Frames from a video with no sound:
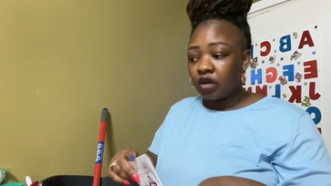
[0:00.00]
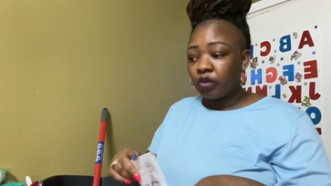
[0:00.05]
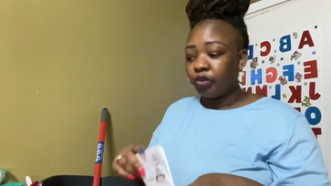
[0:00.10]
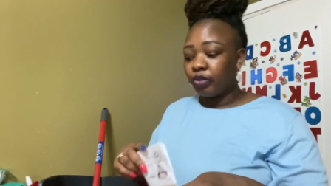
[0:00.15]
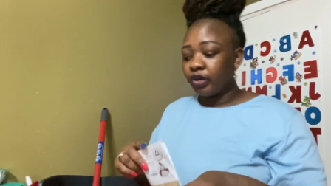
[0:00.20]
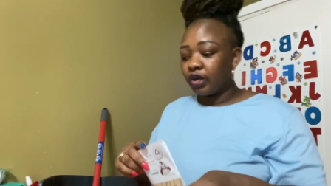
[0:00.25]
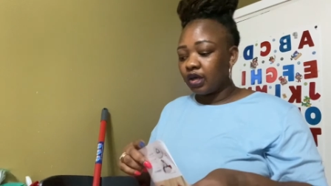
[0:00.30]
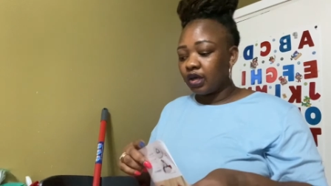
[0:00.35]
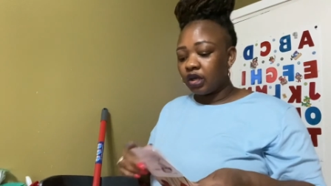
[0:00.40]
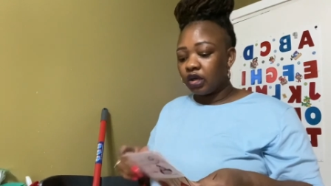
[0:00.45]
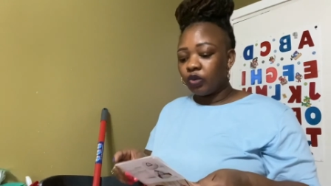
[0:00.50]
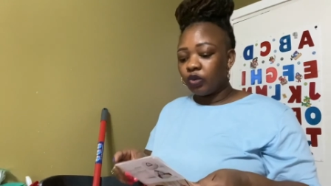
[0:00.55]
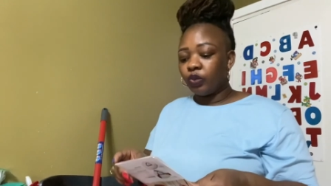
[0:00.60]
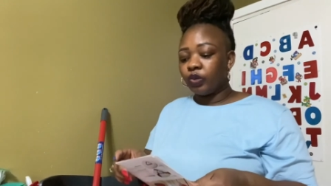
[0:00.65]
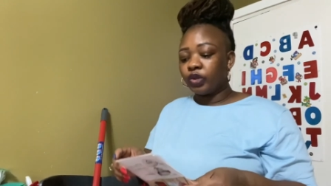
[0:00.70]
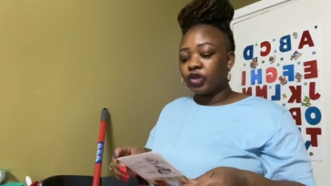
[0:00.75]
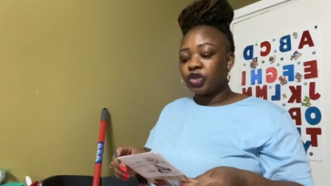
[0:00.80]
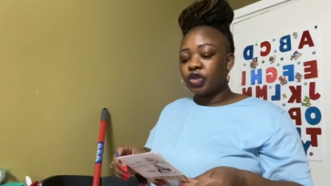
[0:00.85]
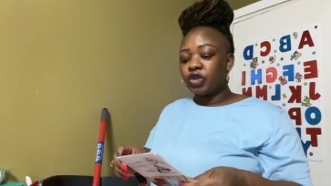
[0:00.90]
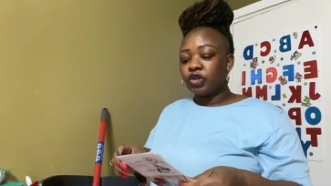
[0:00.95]
But
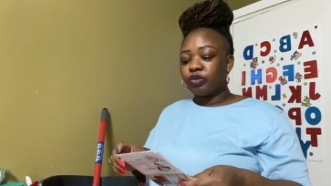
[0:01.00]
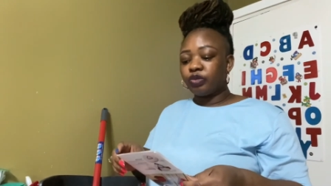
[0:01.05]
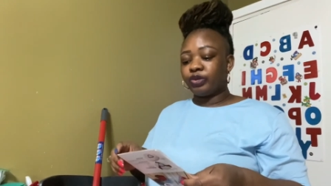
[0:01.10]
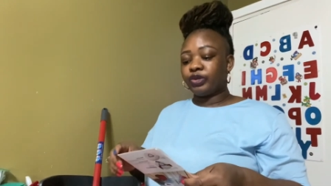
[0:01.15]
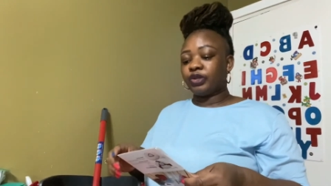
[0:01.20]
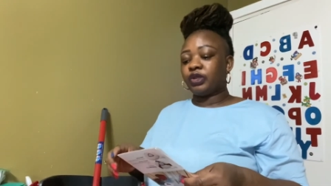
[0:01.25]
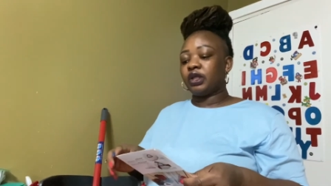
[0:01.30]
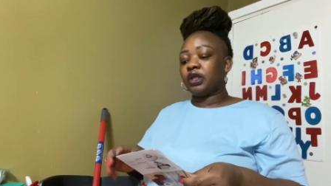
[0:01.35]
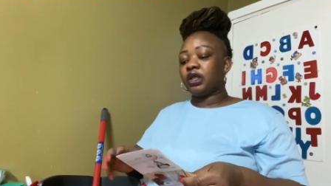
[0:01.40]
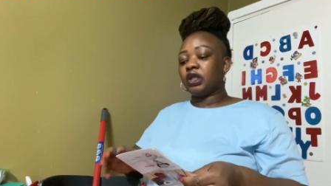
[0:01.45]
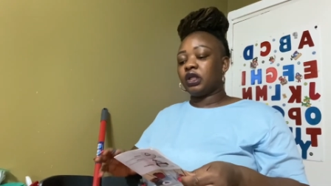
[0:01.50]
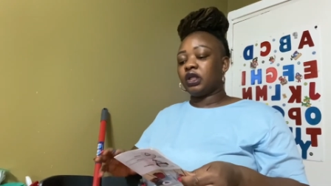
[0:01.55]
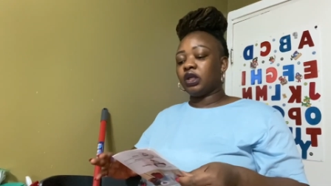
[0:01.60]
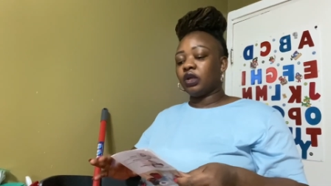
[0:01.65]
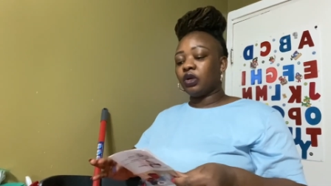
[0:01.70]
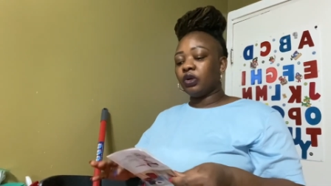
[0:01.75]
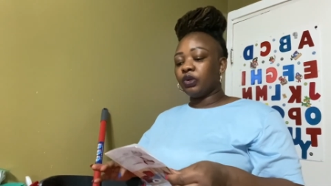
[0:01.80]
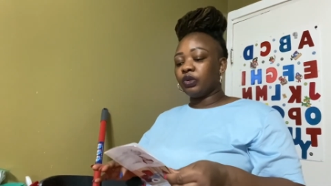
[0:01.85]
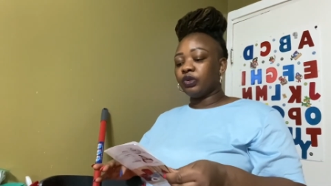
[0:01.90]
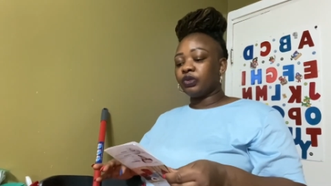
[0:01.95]
once you put in the
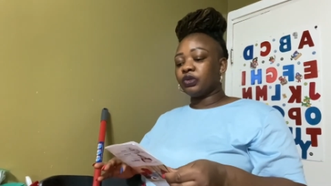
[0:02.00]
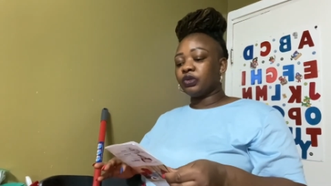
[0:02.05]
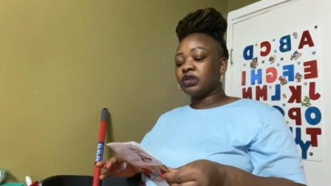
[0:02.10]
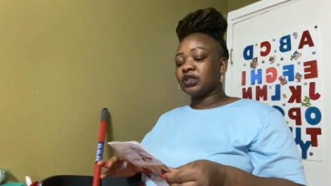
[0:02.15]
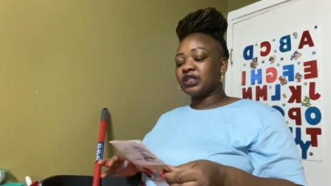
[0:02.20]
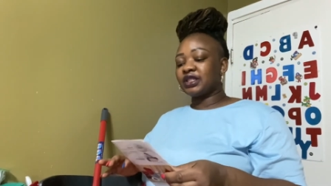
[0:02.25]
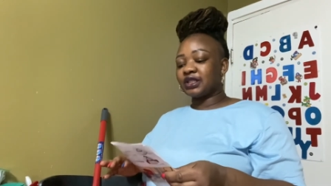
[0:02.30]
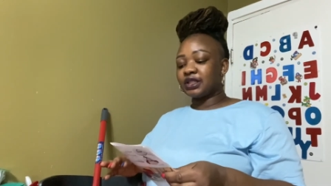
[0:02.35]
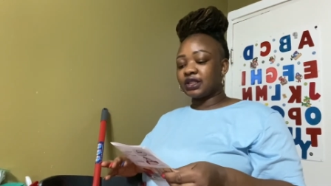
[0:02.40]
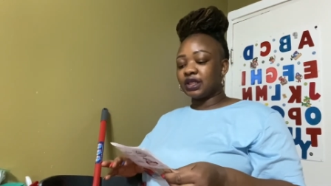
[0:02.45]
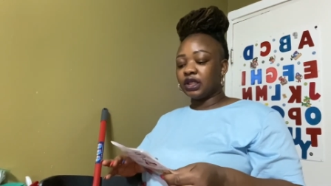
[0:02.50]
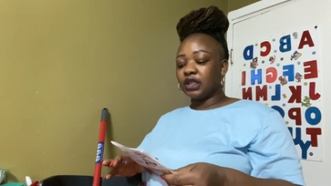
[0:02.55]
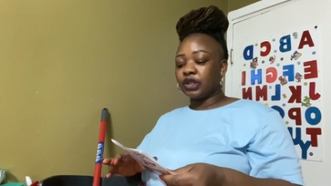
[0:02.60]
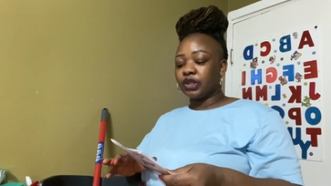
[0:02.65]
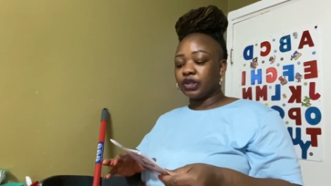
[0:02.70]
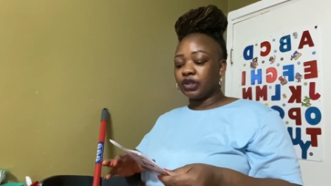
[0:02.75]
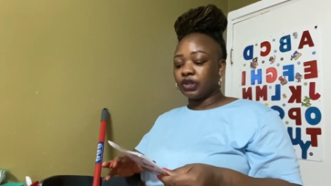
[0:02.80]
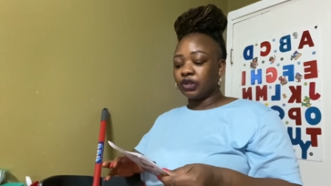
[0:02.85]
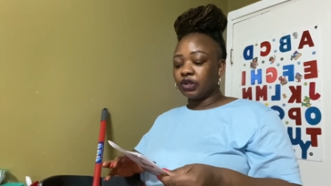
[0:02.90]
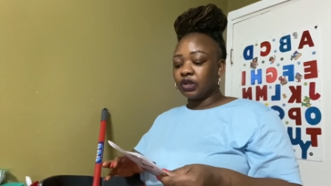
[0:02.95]

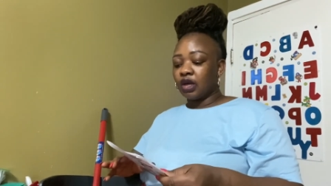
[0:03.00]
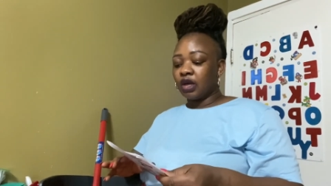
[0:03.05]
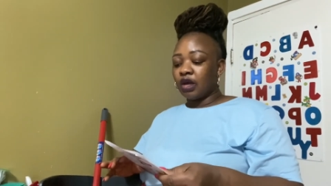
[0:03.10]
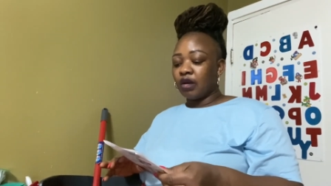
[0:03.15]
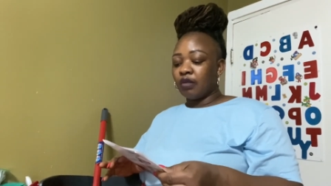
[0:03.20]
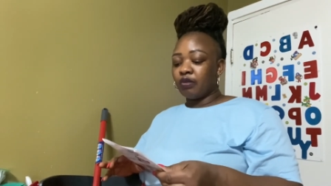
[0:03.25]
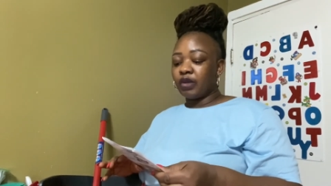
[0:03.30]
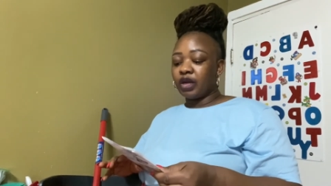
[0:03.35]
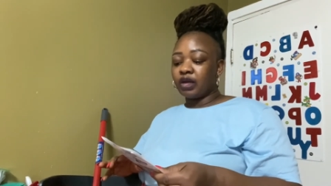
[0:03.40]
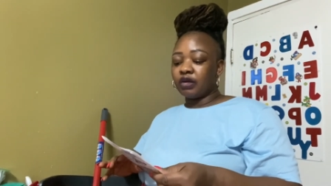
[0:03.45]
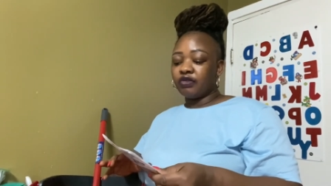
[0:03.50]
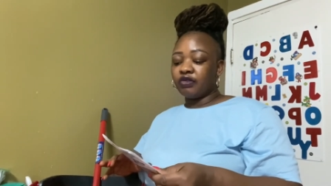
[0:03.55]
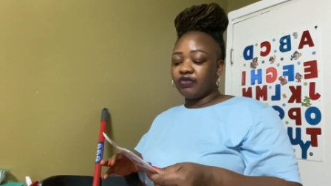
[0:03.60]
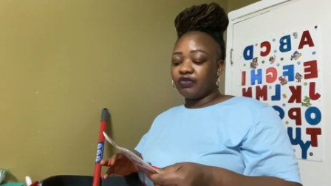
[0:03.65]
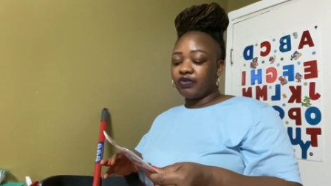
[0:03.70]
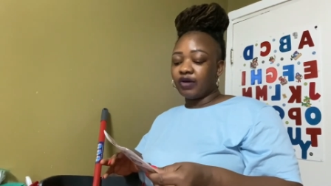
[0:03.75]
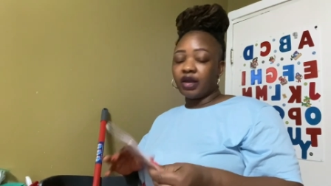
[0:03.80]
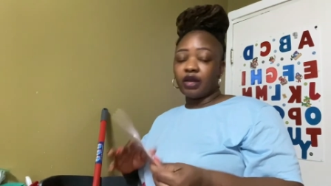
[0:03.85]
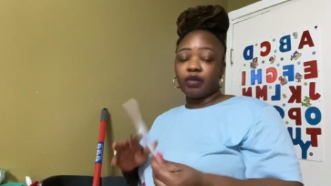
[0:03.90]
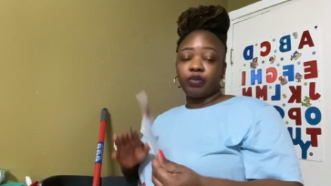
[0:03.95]
O-Cedar
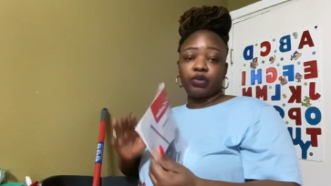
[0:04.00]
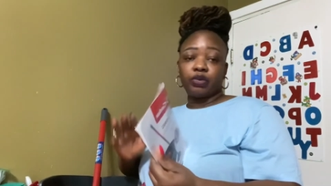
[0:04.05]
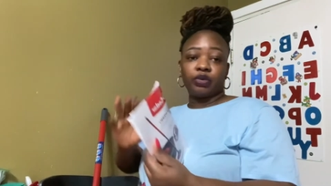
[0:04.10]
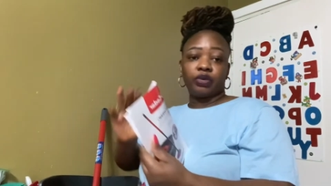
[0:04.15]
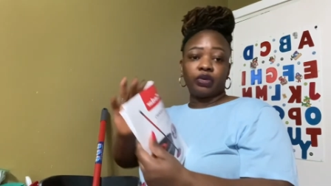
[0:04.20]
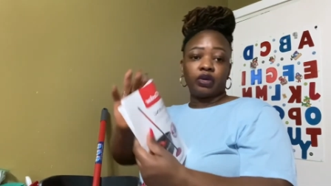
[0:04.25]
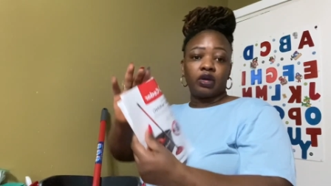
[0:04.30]
microfiber,